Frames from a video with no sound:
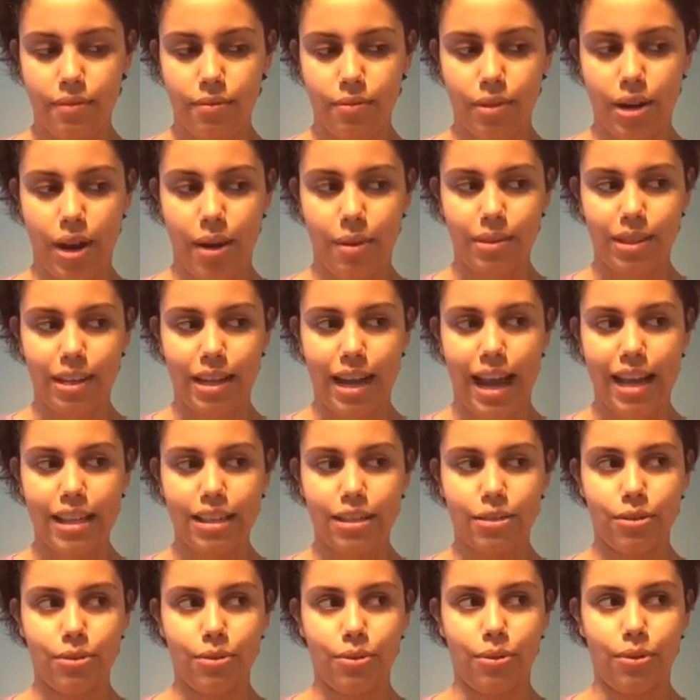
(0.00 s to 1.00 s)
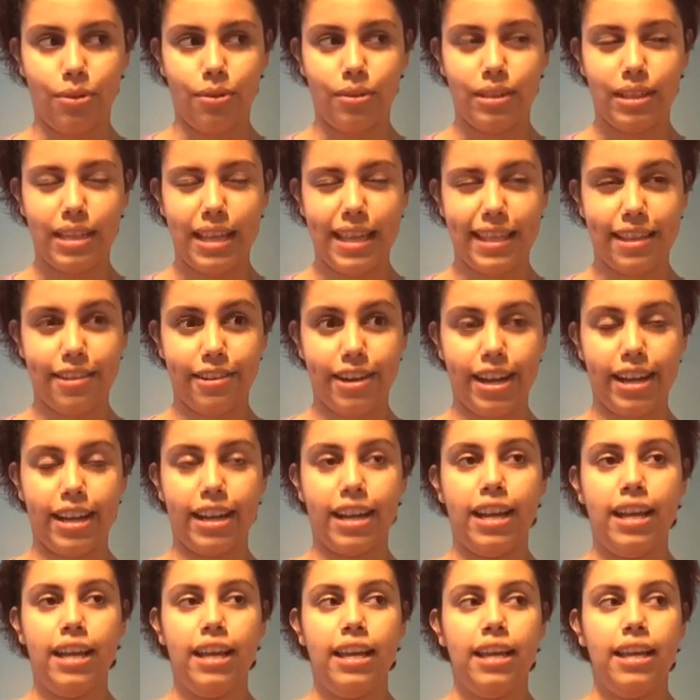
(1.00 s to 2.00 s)
When I was in high school, 10th grade,
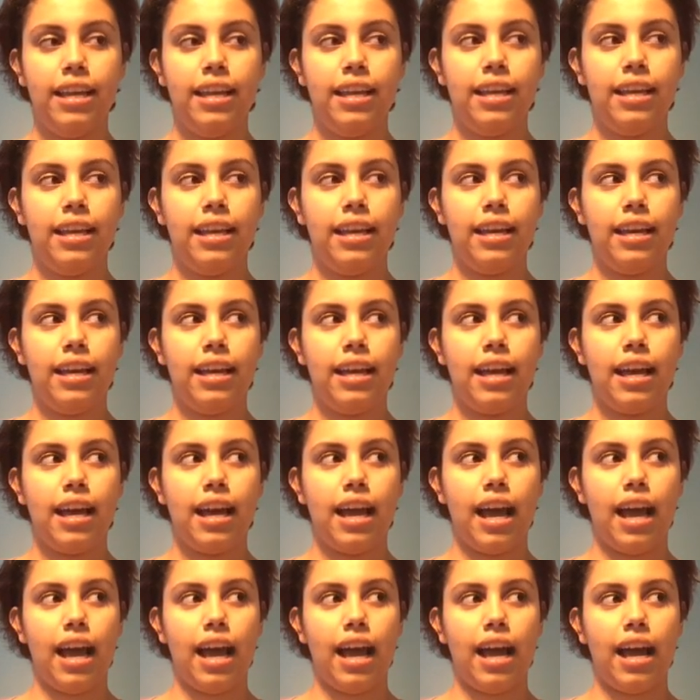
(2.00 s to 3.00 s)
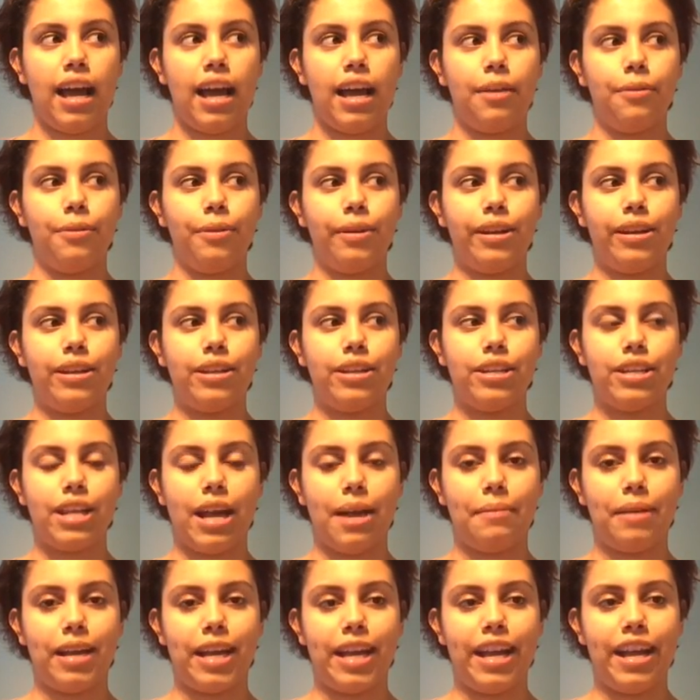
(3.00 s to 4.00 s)
I wanted to
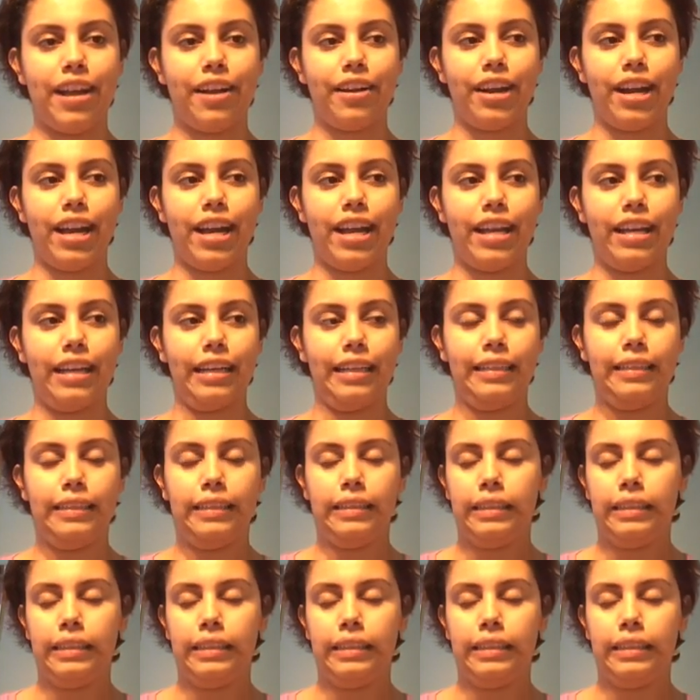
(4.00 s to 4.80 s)
dye my hair and